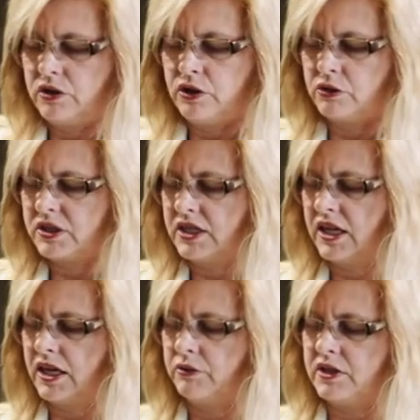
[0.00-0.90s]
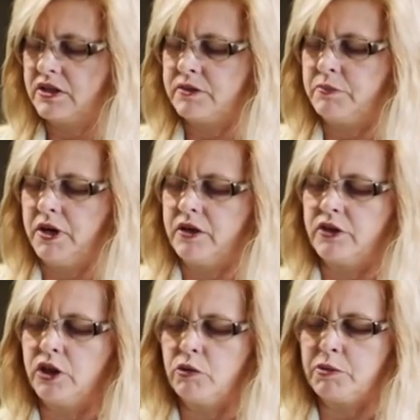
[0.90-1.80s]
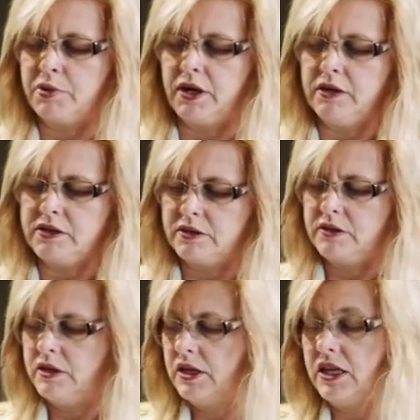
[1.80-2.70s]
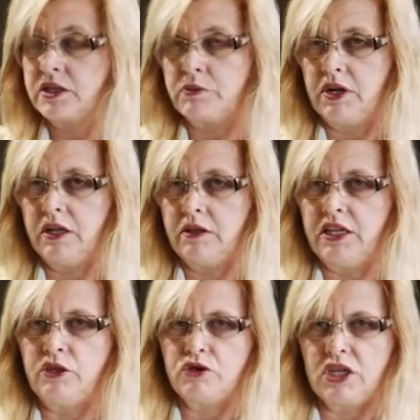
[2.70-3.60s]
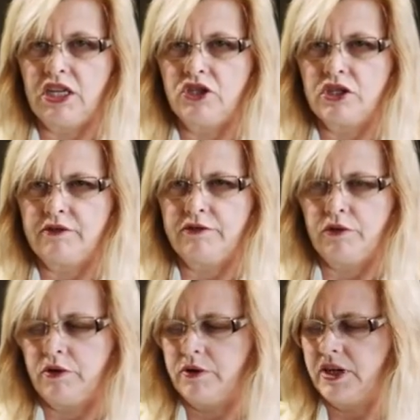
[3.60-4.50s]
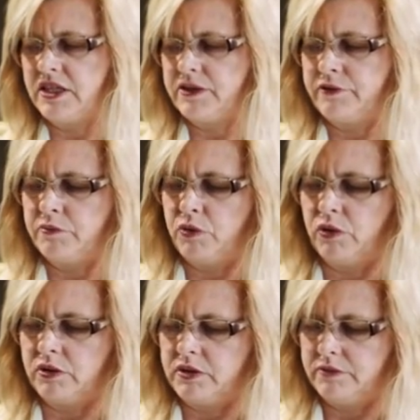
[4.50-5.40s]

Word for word: You could take out this part, the lower part, as well, and you change it for a different mold.